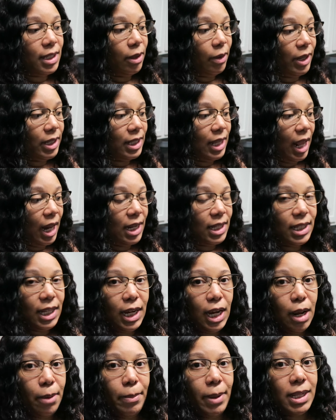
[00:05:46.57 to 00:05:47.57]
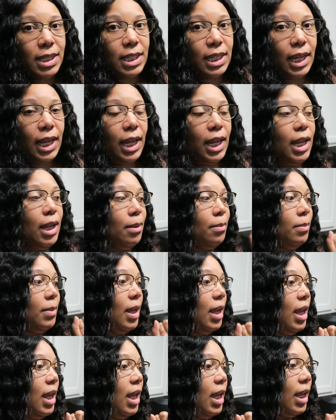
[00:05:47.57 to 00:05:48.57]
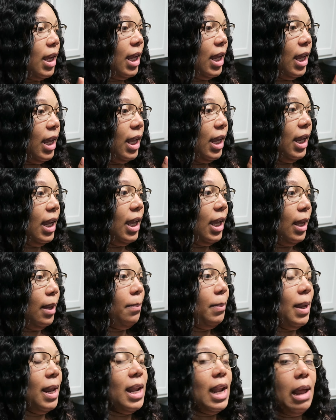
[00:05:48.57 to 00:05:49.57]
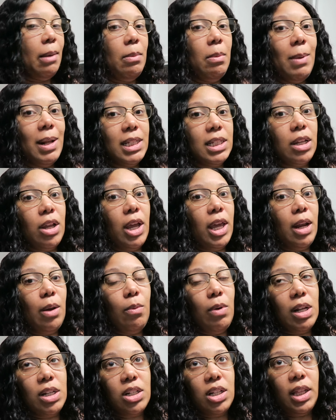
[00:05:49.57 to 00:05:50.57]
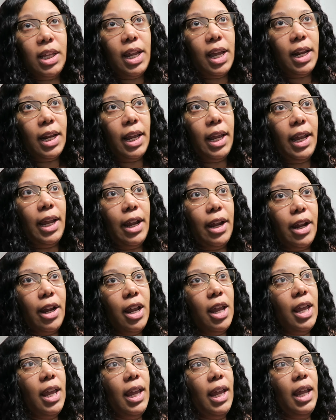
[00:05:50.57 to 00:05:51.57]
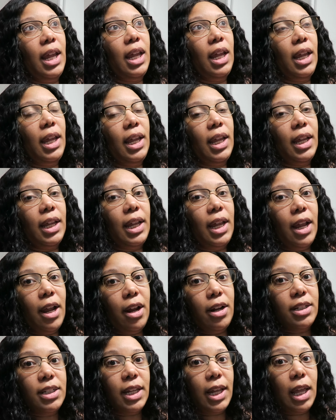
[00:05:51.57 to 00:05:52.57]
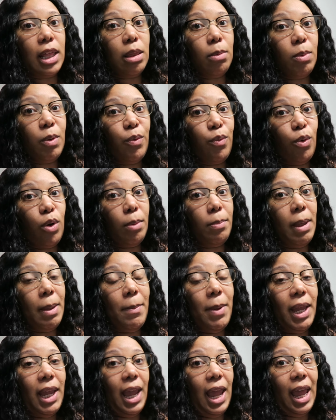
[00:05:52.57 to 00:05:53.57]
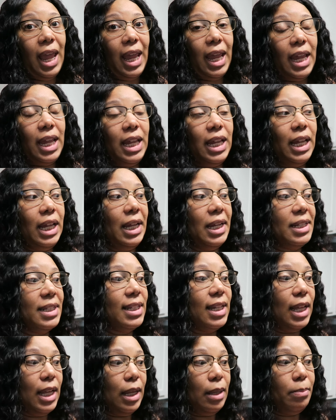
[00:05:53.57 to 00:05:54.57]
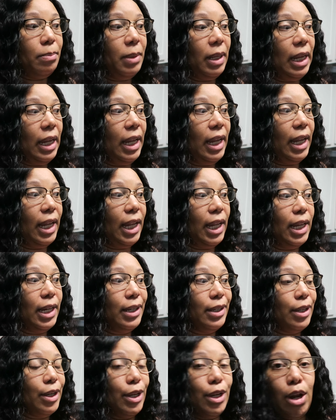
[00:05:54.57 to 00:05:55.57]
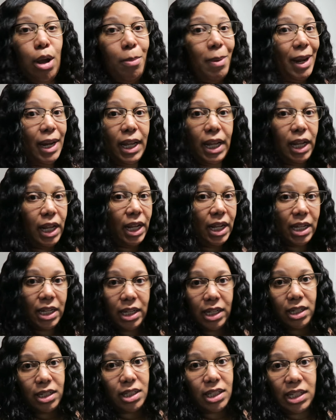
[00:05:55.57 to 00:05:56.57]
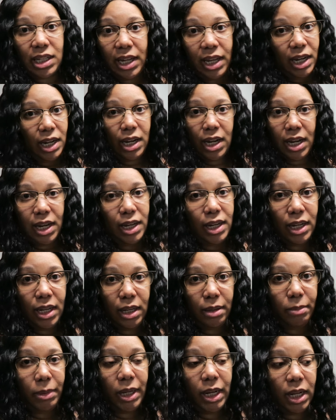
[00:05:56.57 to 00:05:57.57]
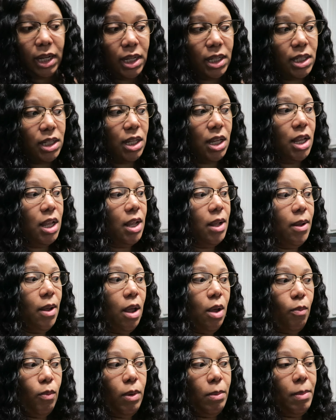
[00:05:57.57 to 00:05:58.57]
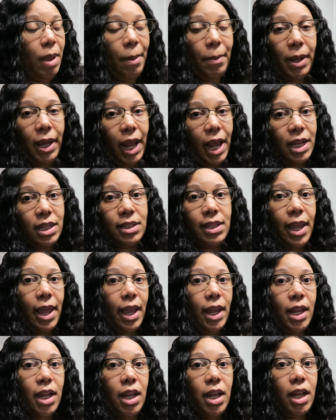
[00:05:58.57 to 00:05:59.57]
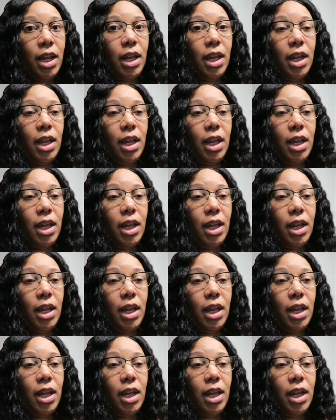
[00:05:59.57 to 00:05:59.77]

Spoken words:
so his dad is in there about to get him cut up, and I'm about to go ahead and wash Liana's hair and get her together before baby K gets up and nobody is getting nothing done, because when baby K say,